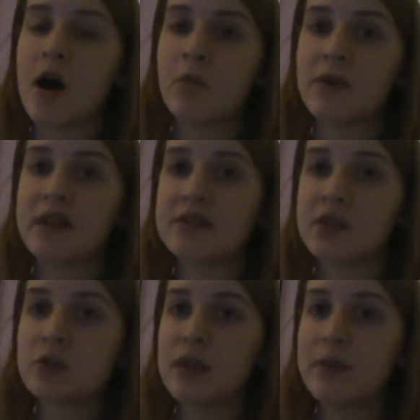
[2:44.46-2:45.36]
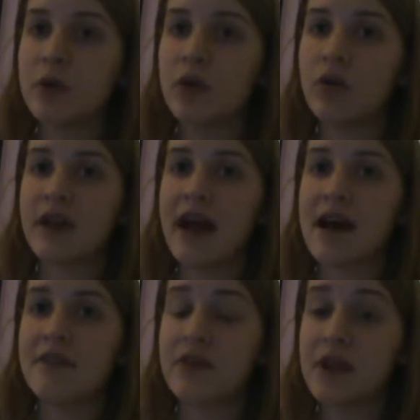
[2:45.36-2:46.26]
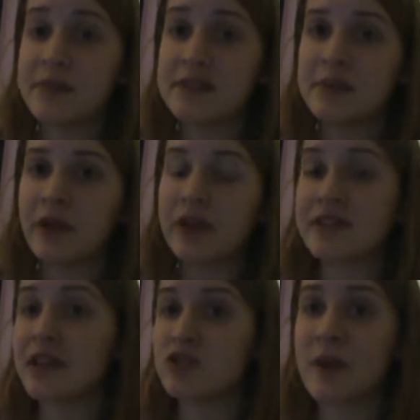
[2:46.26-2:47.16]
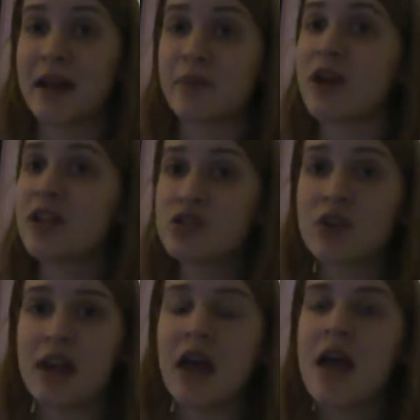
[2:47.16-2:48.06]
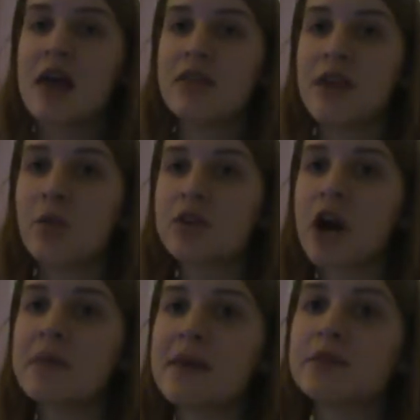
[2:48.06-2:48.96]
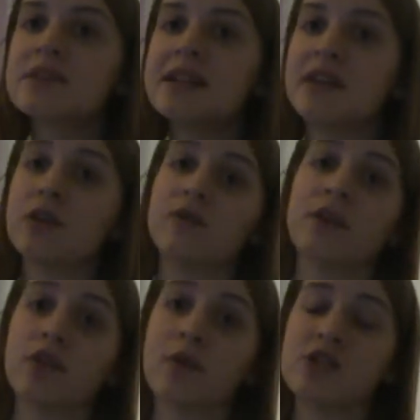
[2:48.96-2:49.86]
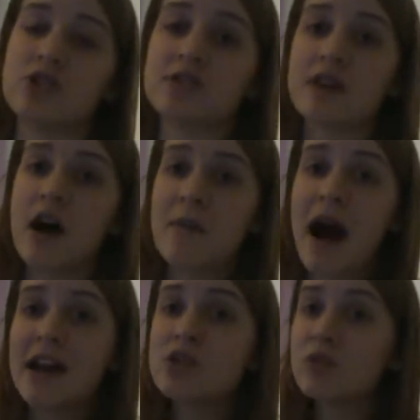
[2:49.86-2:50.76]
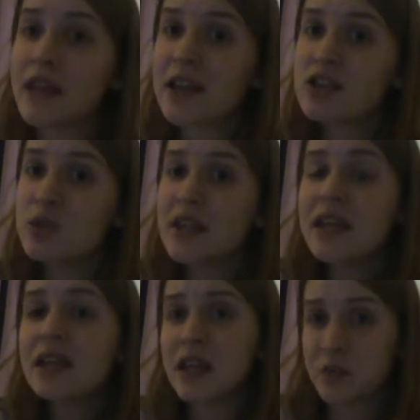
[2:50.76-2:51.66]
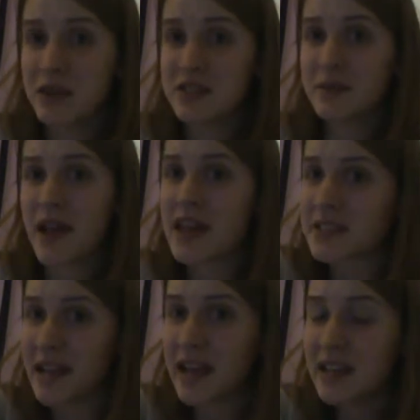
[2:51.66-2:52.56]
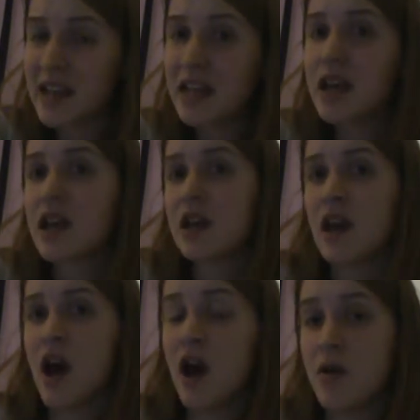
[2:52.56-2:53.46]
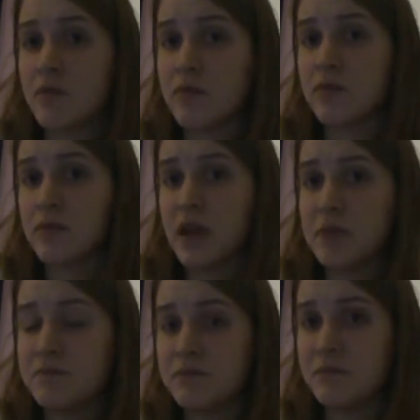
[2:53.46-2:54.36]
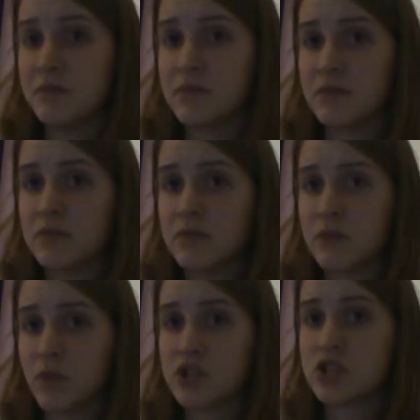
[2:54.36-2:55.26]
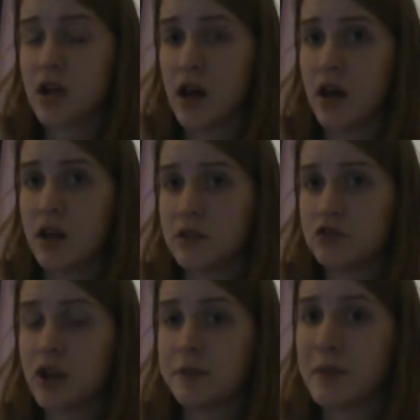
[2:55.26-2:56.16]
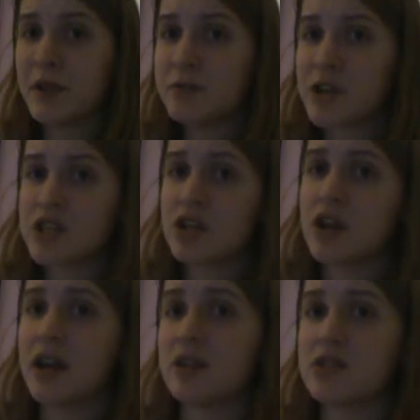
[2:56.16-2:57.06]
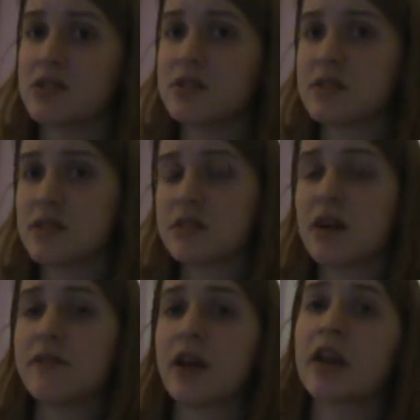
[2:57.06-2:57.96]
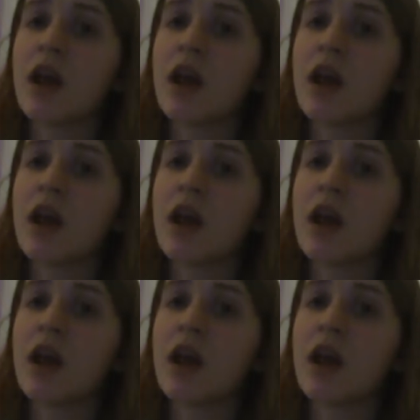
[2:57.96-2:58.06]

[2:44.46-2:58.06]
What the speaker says: Because there's people that have other types of disabilities like traumatic brain injury that would not be able to stand there and field the questions. I don't like doing it. It raises my anxiety, and which drops my blood pressure, and it's not fun.